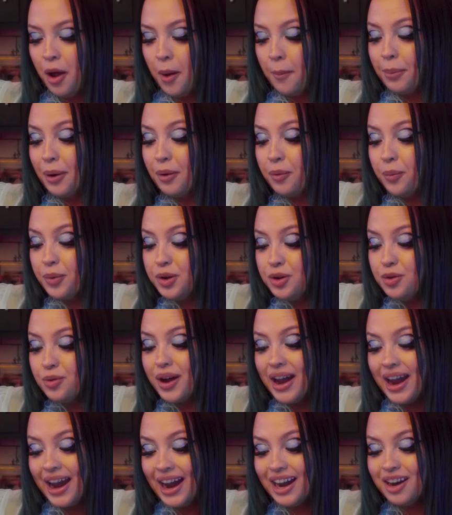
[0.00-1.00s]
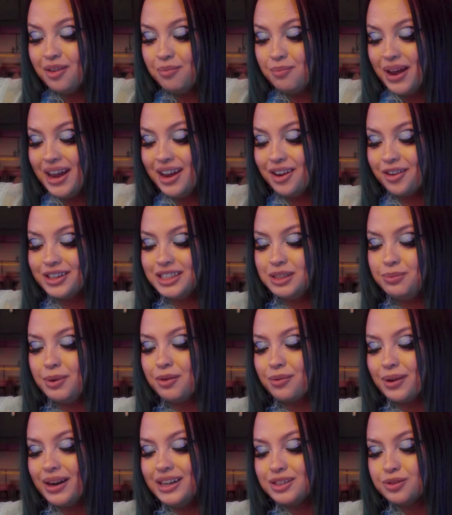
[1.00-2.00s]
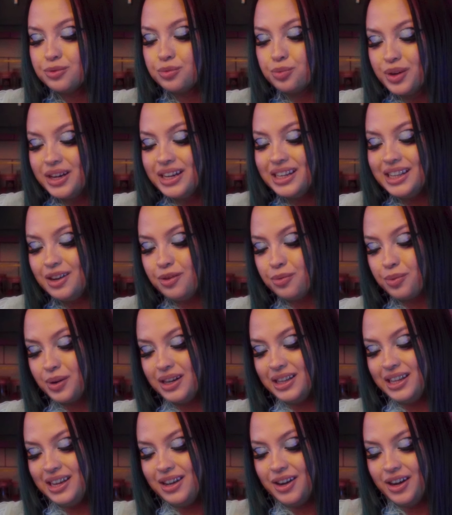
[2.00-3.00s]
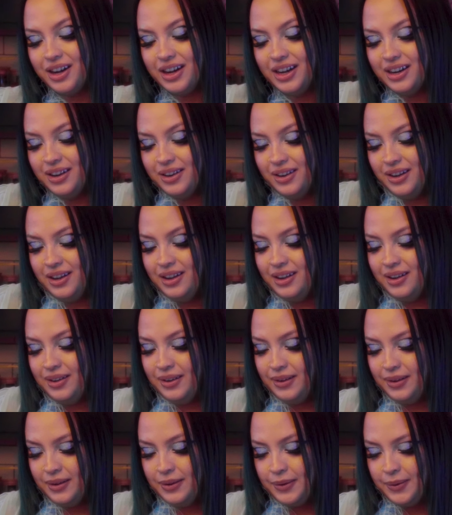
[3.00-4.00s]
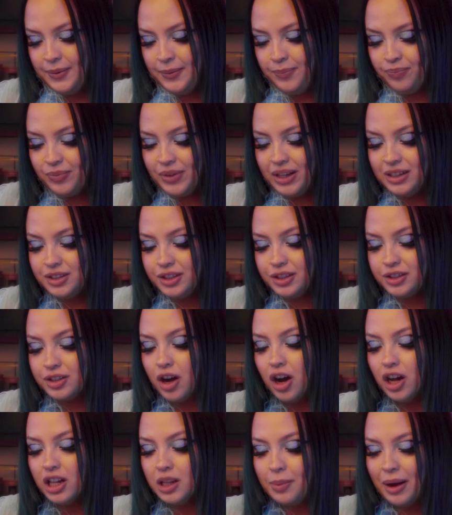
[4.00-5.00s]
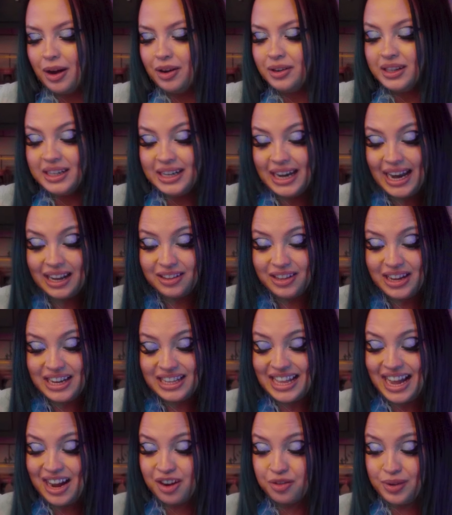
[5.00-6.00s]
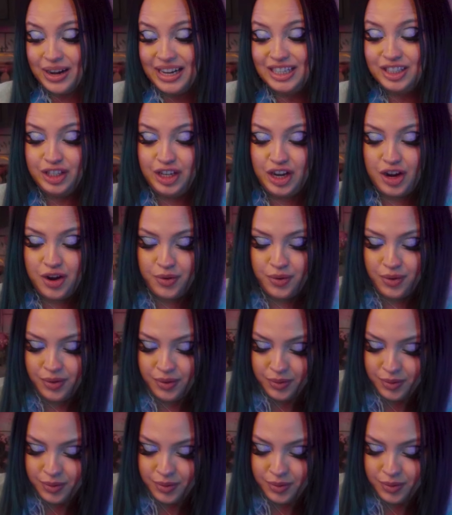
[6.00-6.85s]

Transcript: But you can make crispy rice really, really good. It's just all about nailing that ratio.